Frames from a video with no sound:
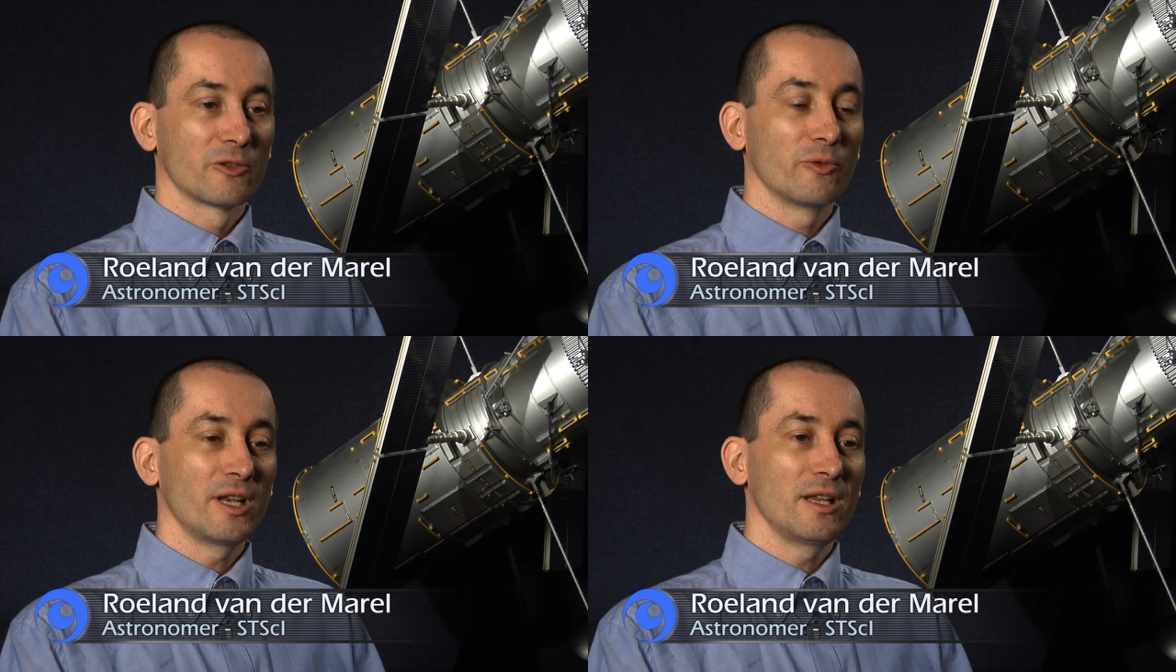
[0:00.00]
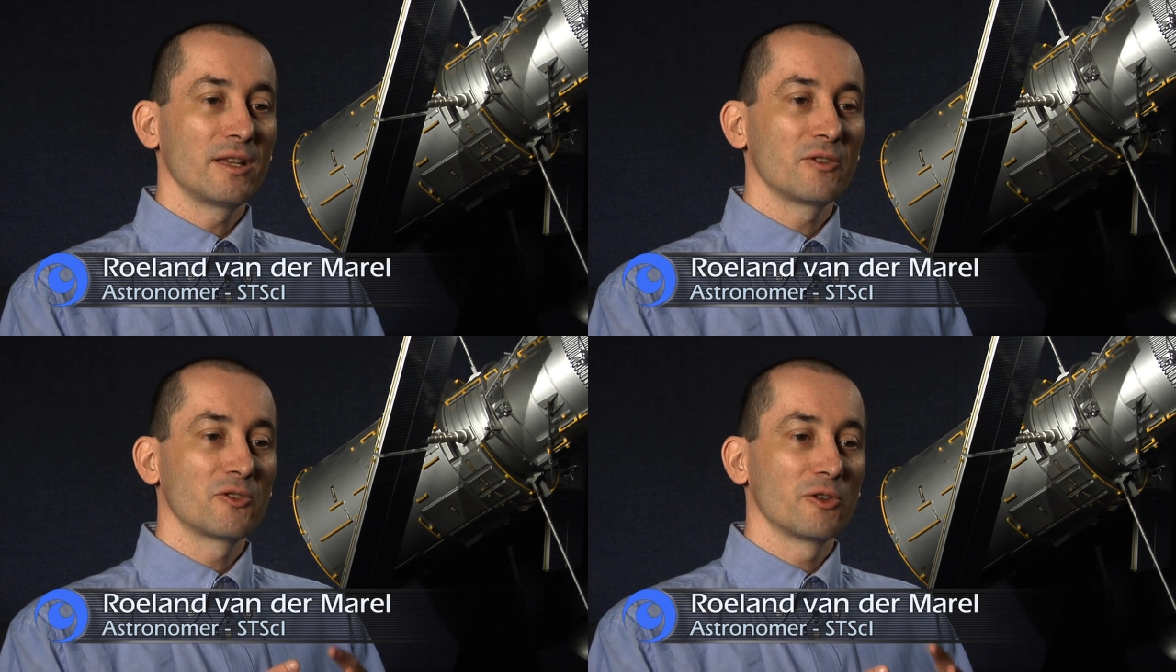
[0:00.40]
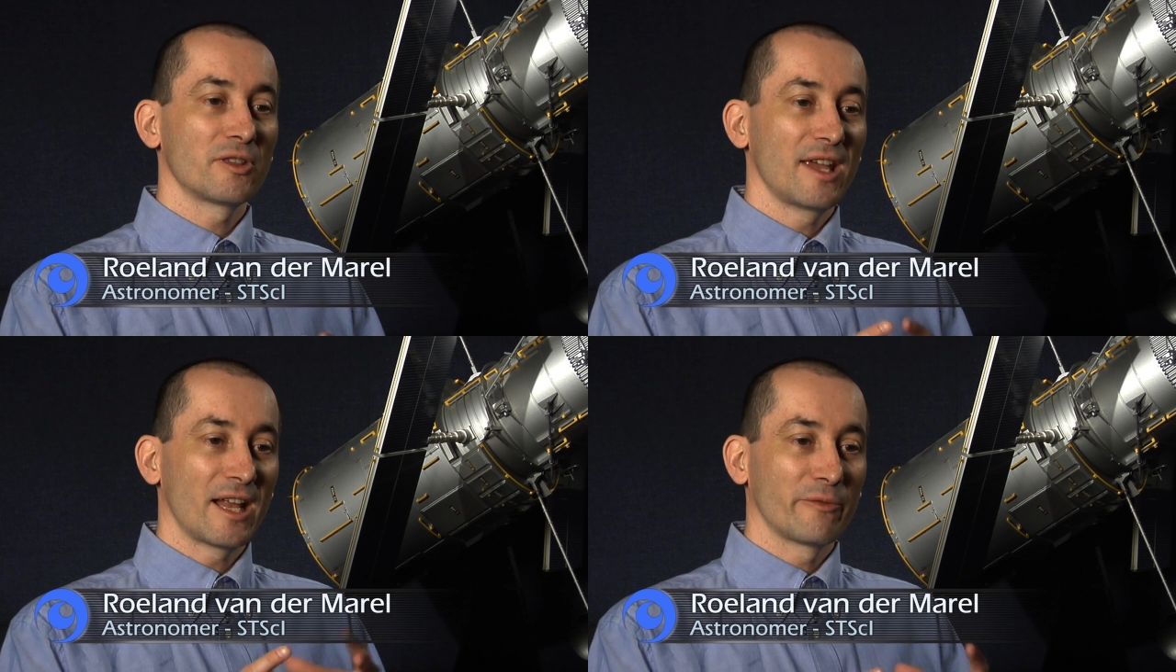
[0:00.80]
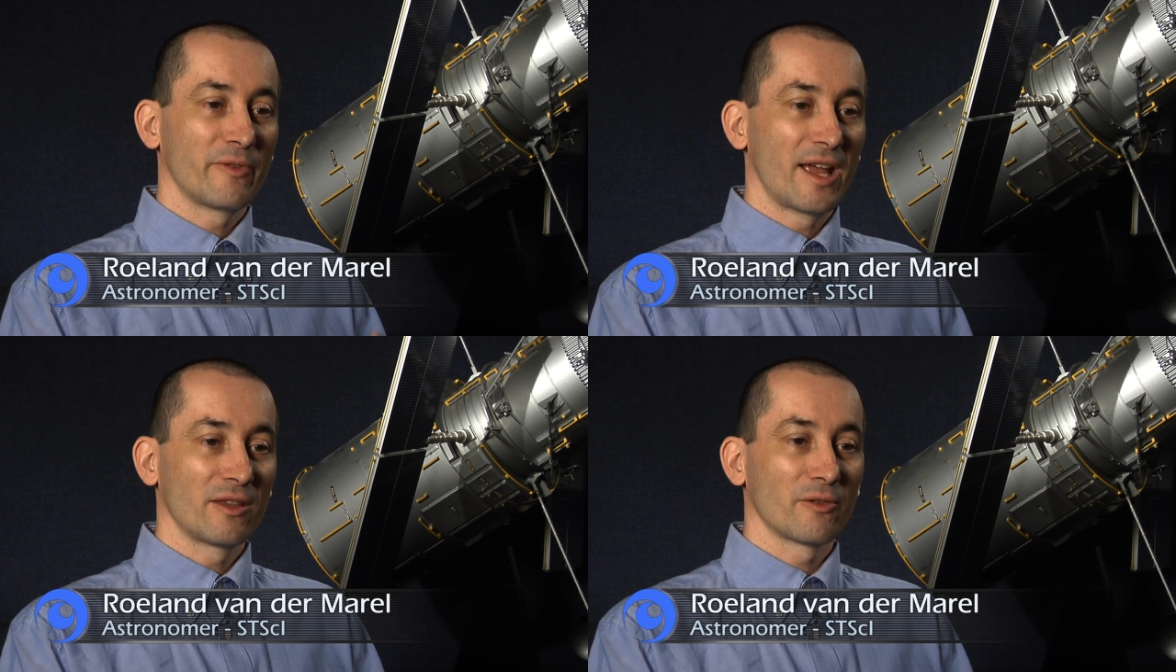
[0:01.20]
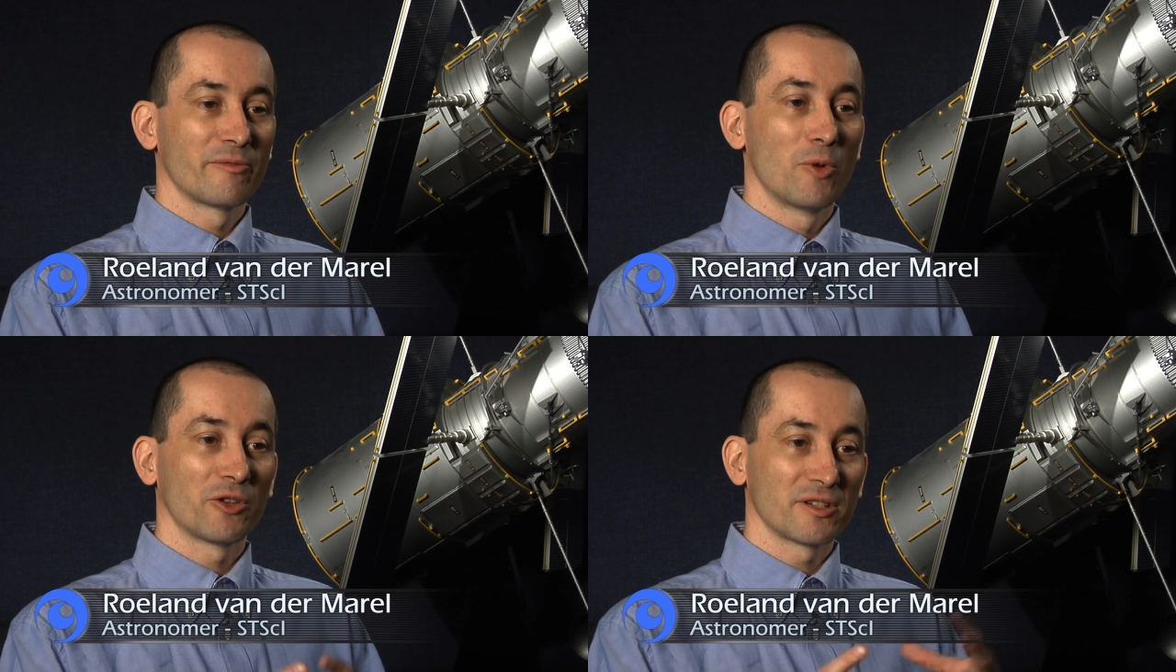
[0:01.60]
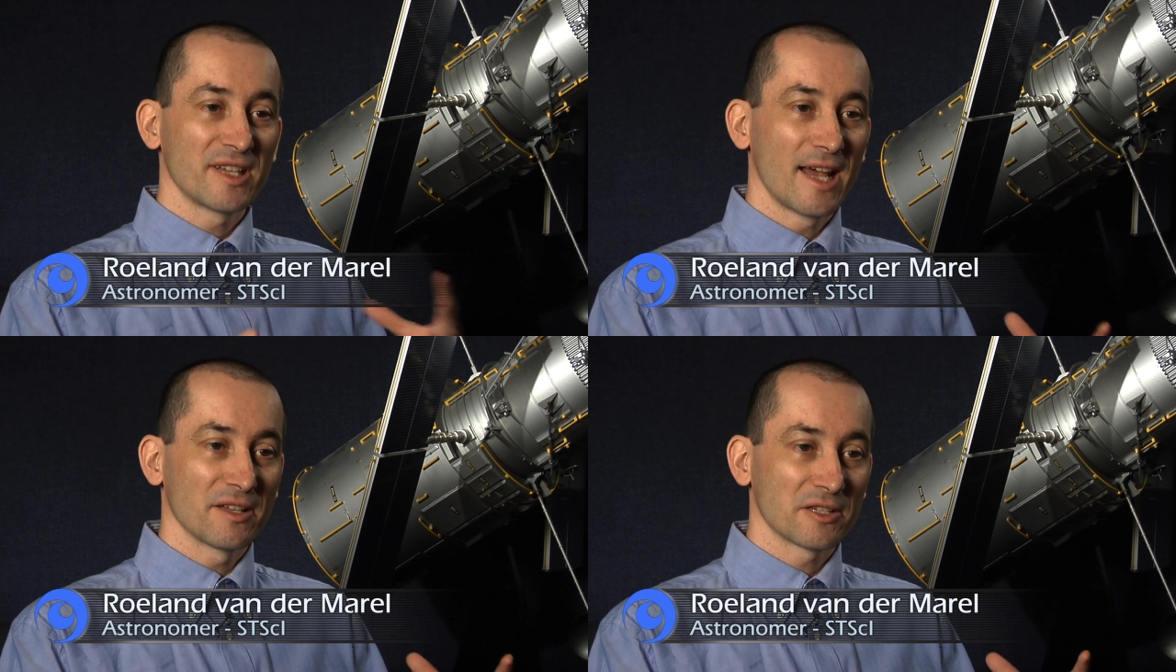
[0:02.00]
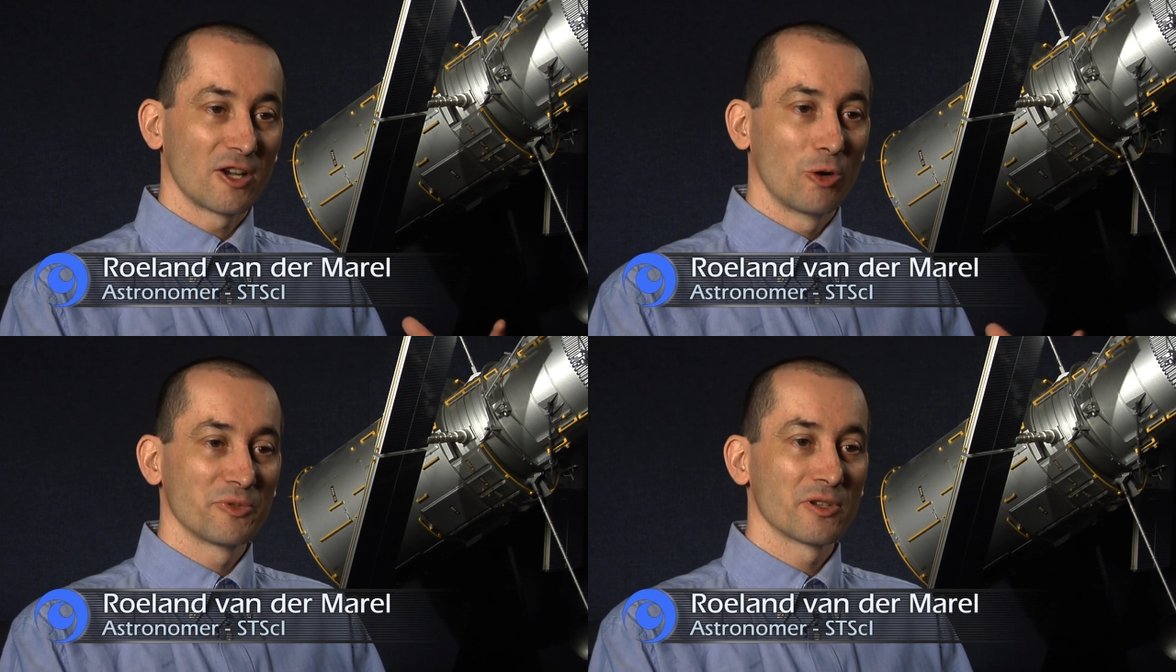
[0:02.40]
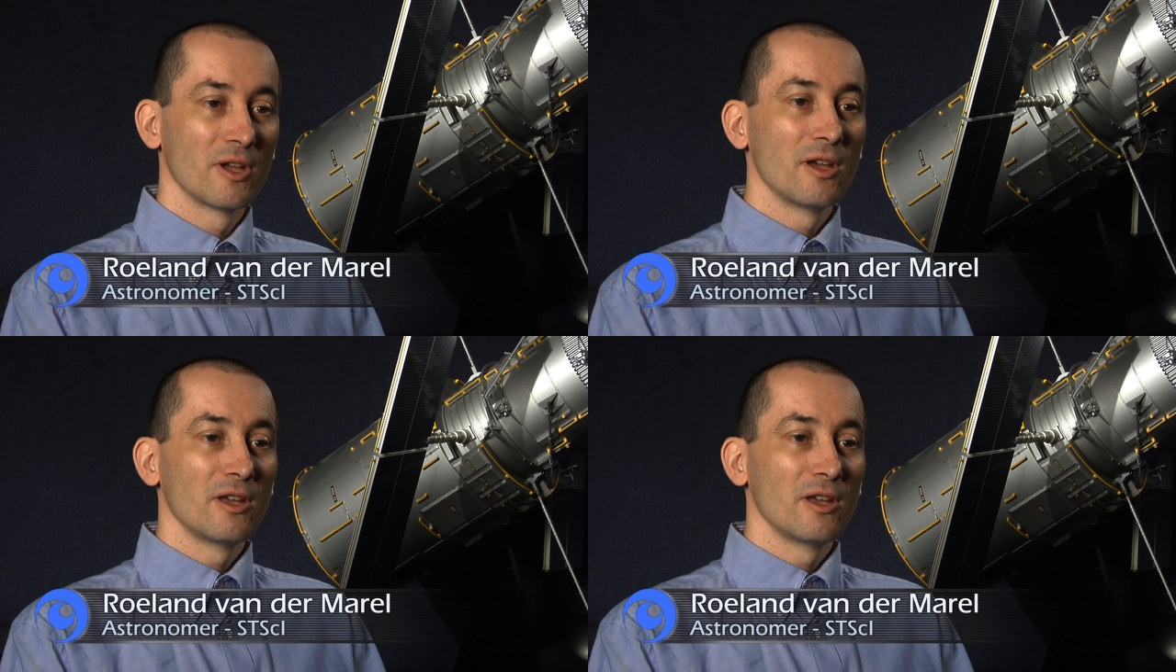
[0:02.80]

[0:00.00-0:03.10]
and it really took the advent of modern telescopes